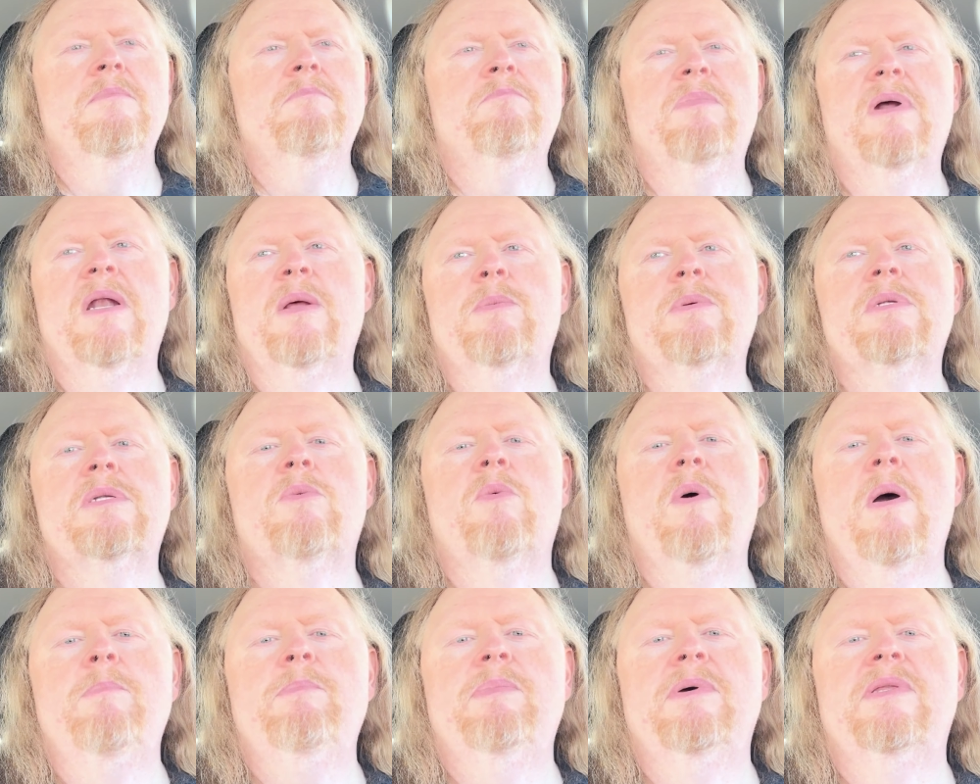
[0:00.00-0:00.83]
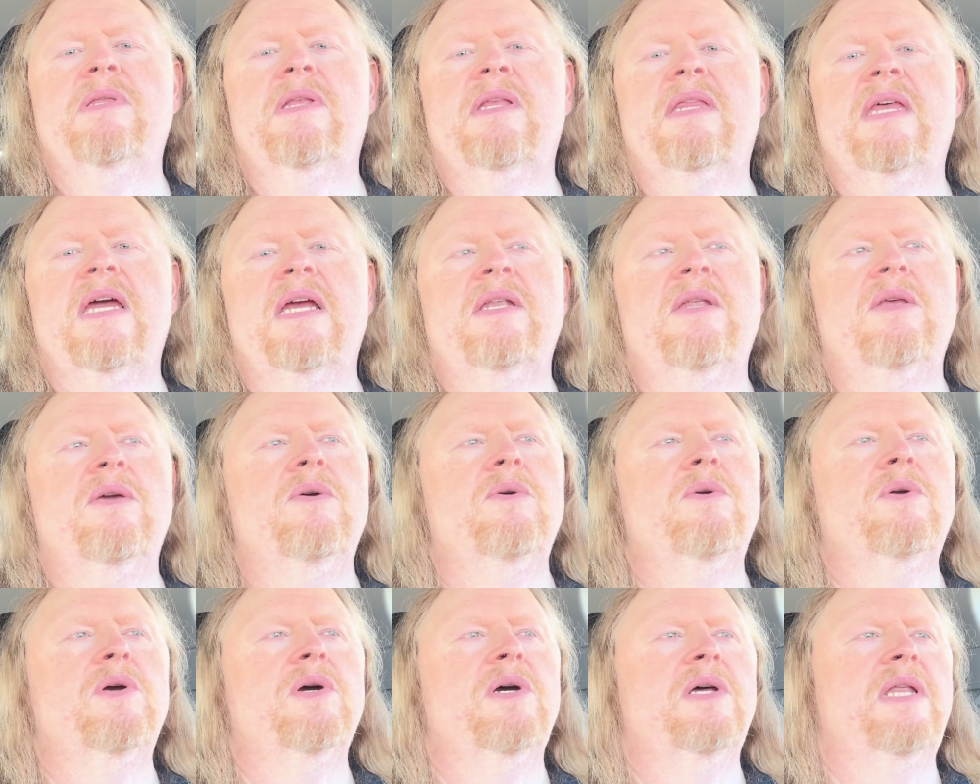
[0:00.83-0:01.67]
but it was a weapon that they knew
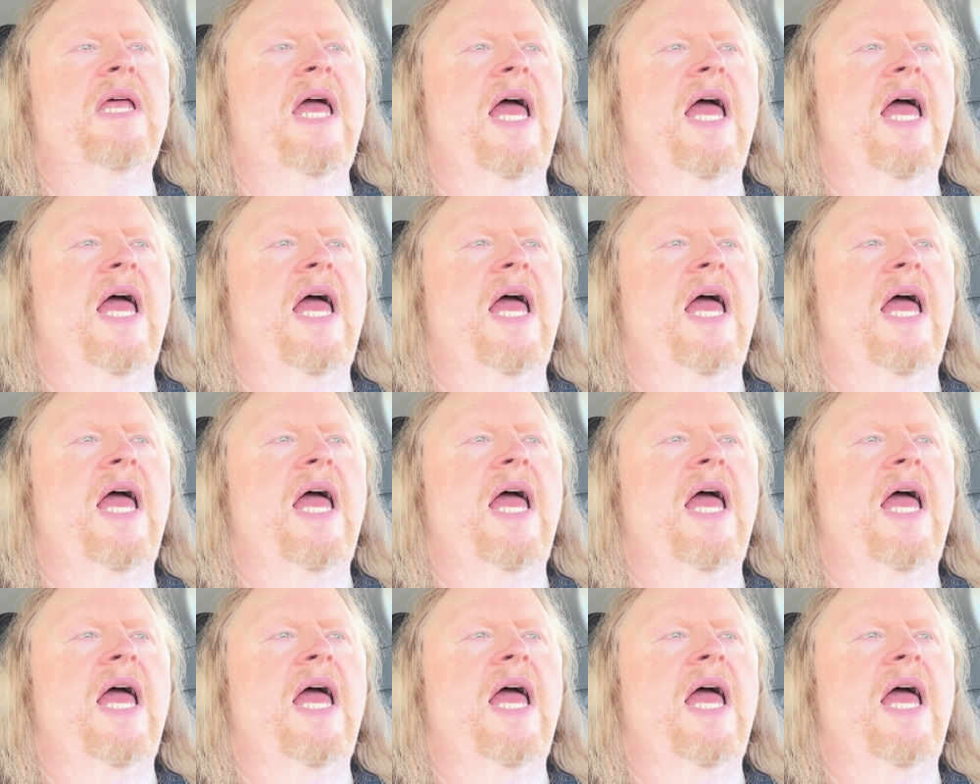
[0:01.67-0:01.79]
could